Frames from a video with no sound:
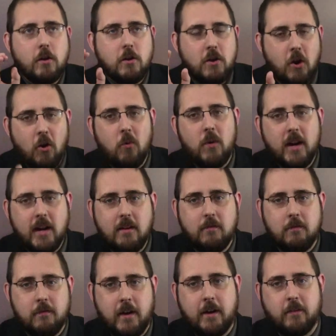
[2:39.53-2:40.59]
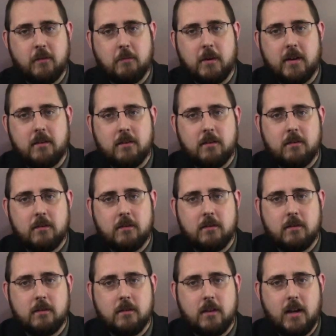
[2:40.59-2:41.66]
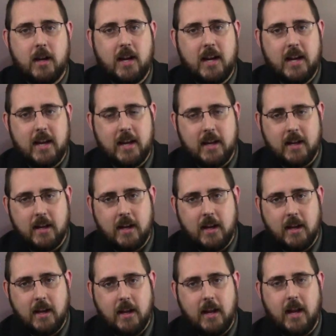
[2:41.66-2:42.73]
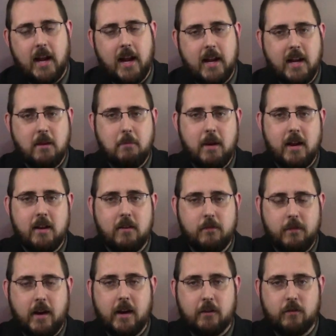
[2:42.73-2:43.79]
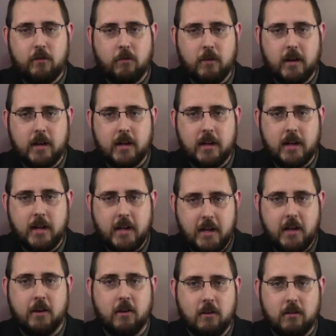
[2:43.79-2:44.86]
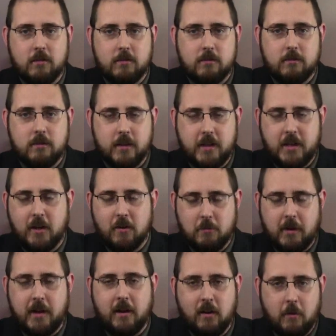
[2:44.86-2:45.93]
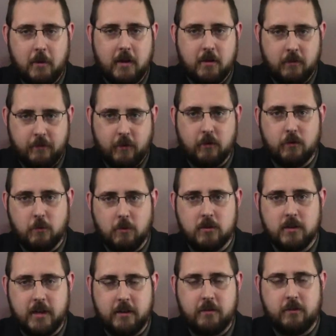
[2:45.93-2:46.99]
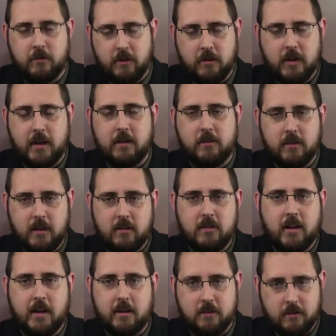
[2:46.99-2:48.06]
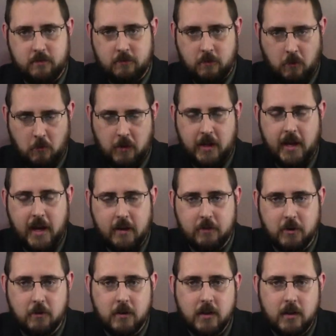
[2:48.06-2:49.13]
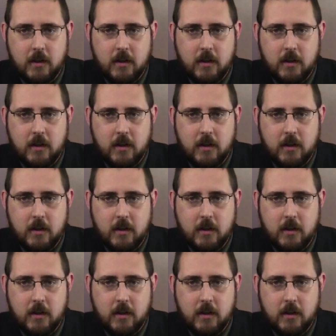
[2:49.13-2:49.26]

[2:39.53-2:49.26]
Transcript: no investment in any manufacturing here. I mean the first world nations, the United States, Canada, what have you,